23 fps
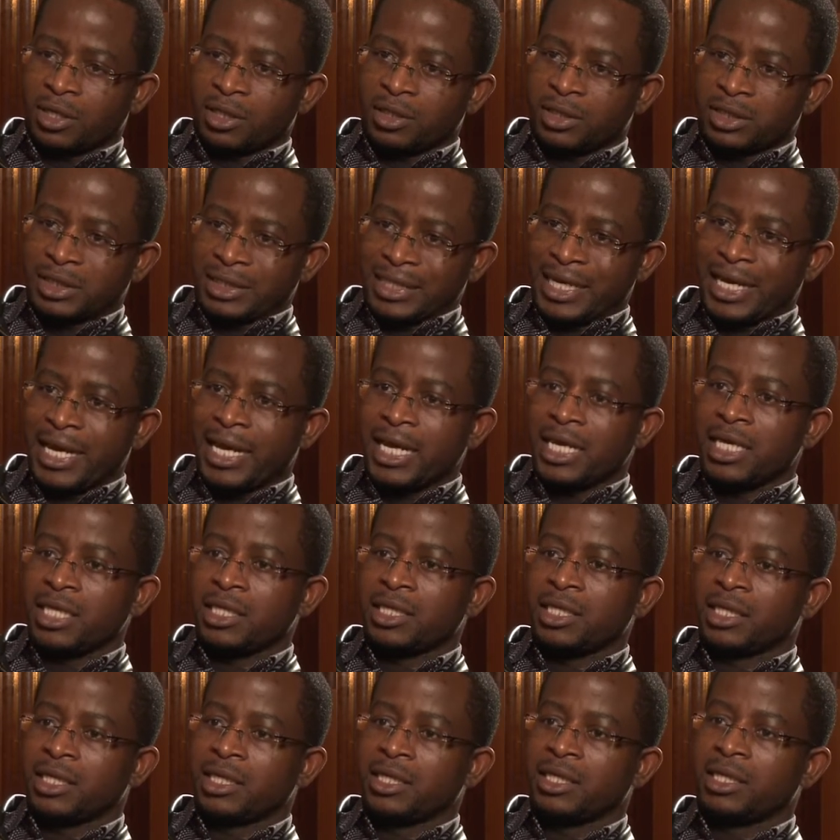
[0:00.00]
"Slay
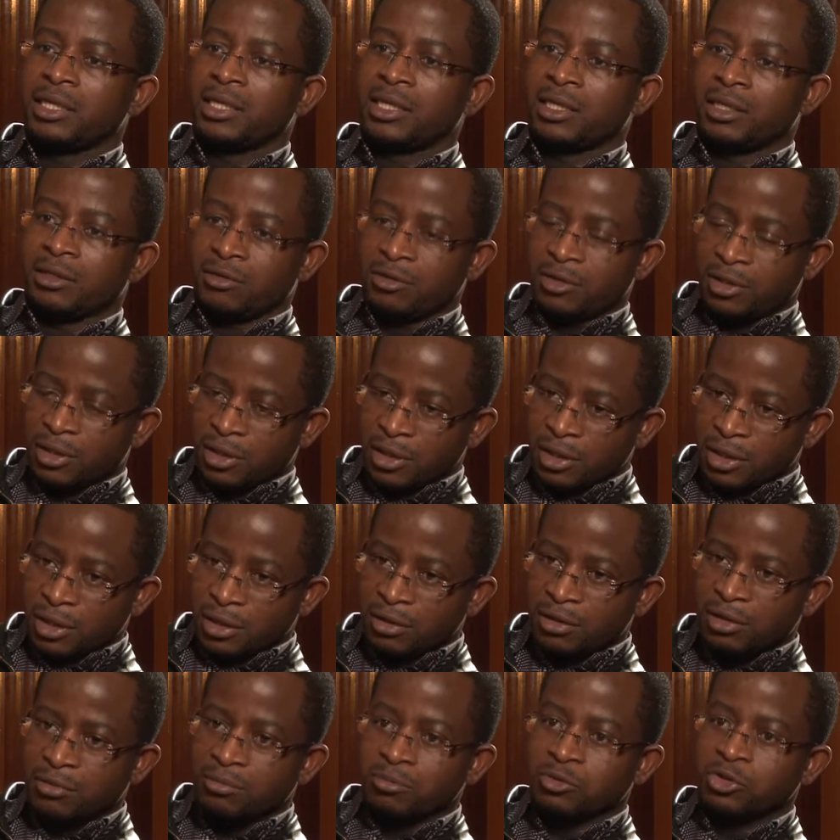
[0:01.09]
the
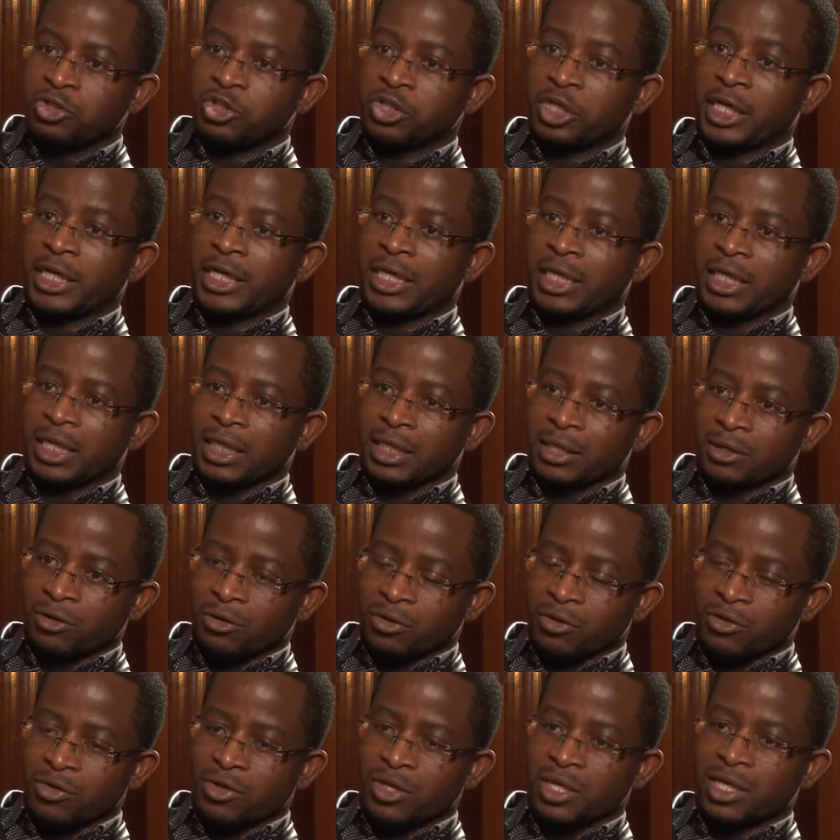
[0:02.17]
mushrikeen,"
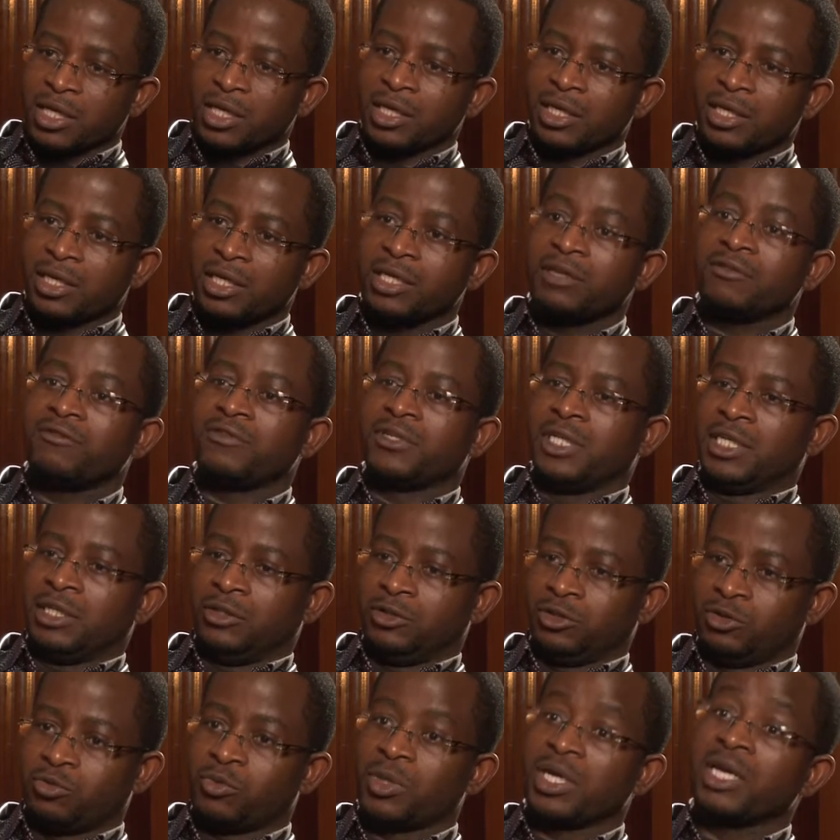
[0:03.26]
or the
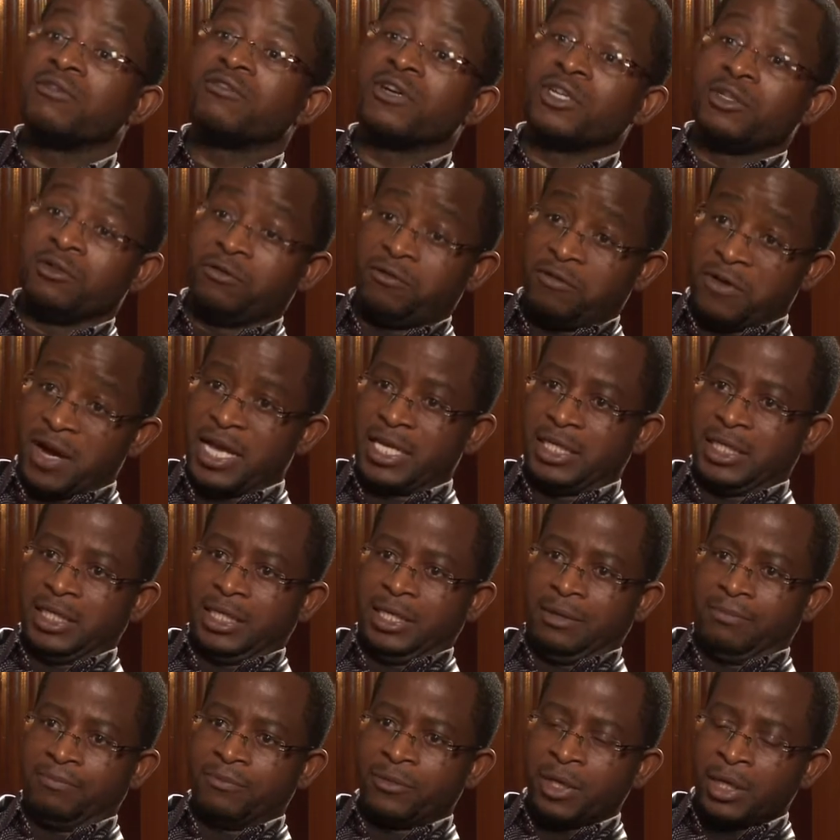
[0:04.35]
infidels, wherever you find
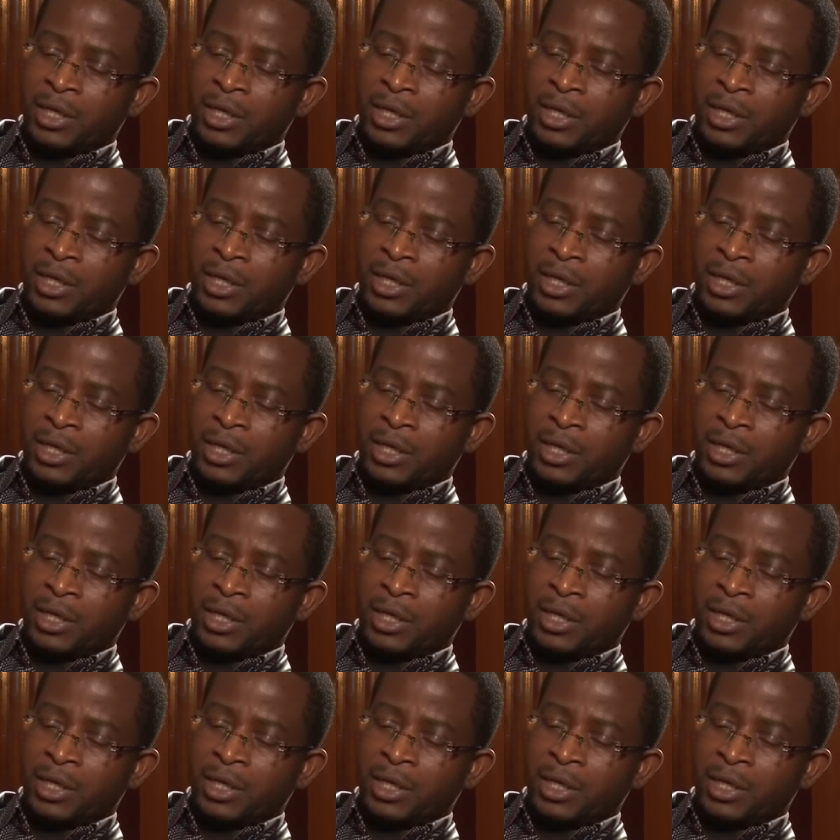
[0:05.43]
them.